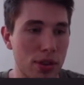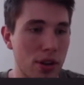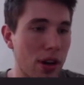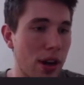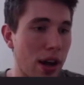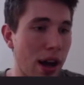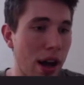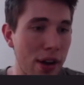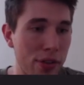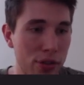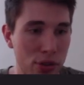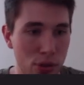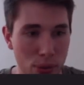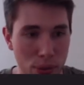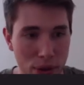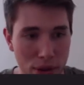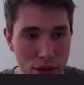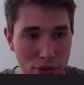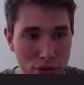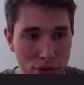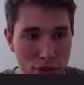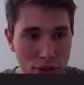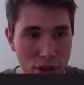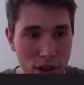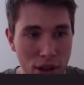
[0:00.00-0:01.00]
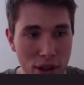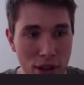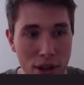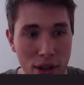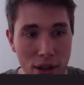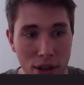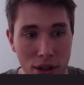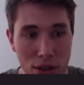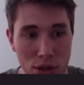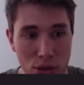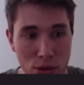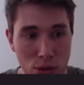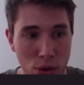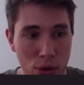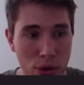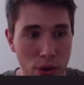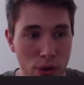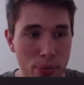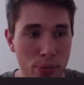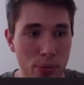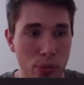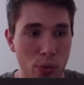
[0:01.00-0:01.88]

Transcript: after we've drawn them,